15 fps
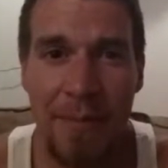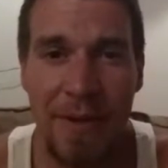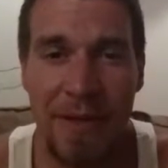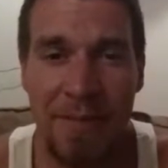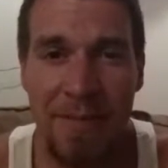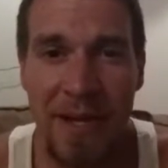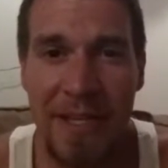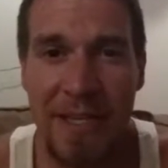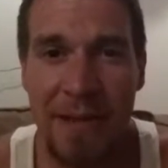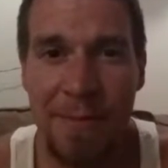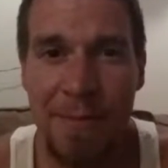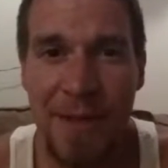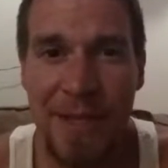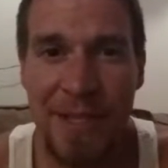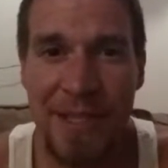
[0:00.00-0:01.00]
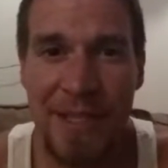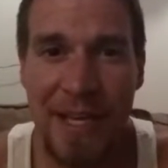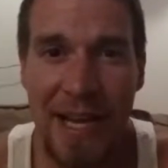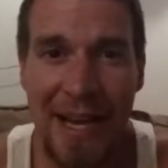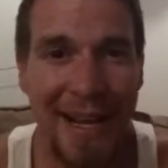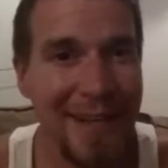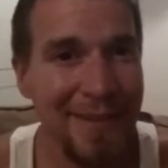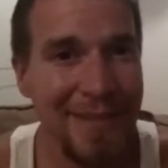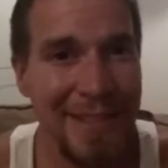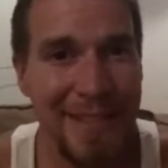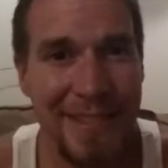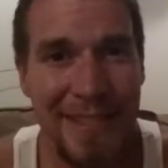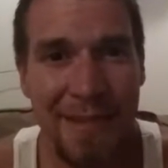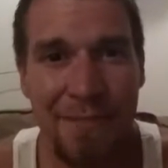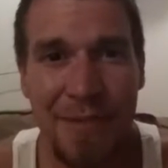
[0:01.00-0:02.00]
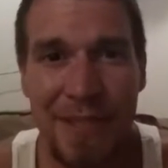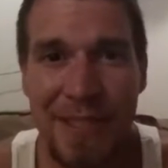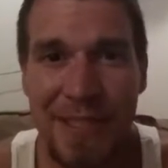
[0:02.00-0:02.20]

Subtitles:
But in my damn opinion, I don't think CM